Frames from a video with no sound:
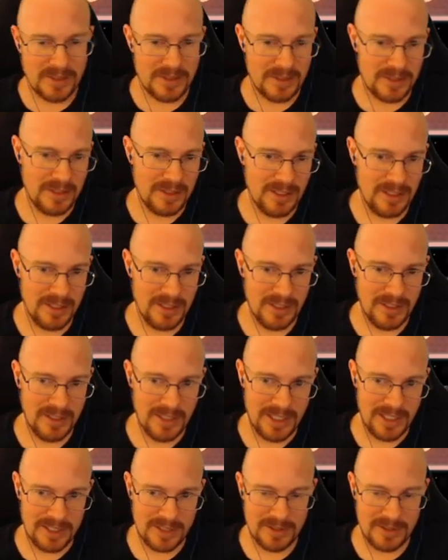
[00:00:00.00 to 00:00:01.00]
Uh,
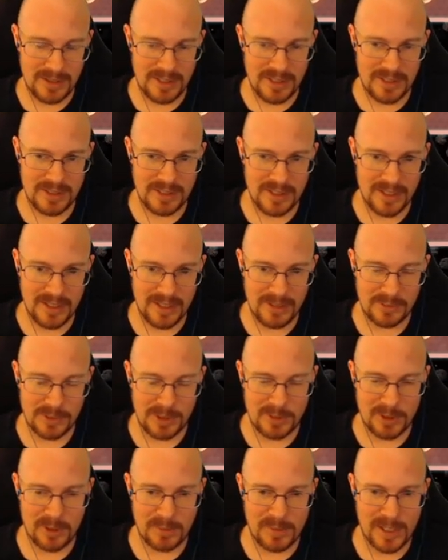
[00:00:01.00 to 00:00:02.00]
and in in uh,
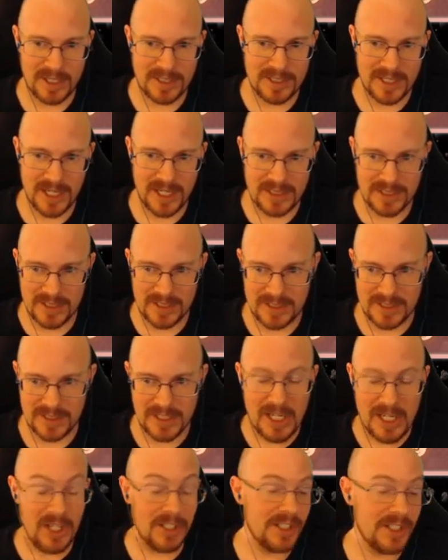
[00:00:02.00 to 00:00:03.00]
Robin Hood Men in Tights, it's
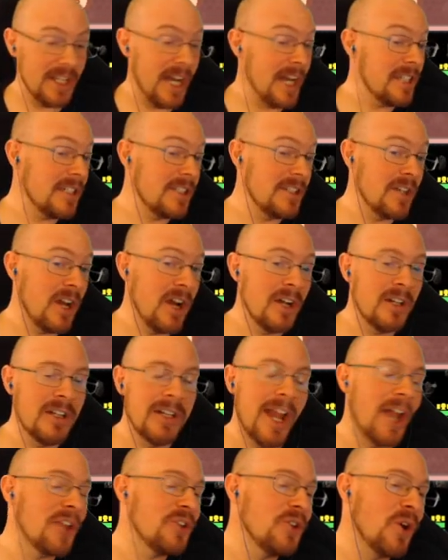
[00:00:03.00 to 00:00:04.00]
the night is young
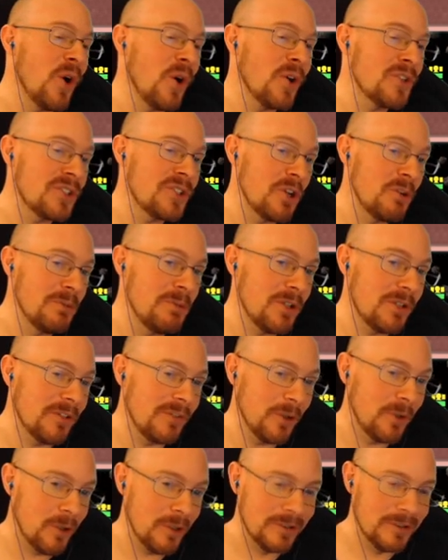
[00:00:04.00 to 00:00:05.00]
and you're so
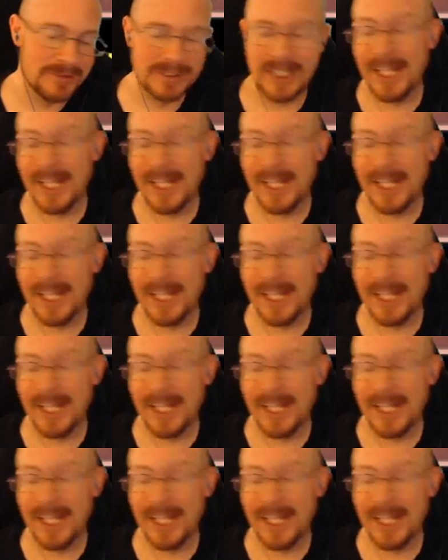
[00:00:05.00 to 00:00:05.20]
beautiful.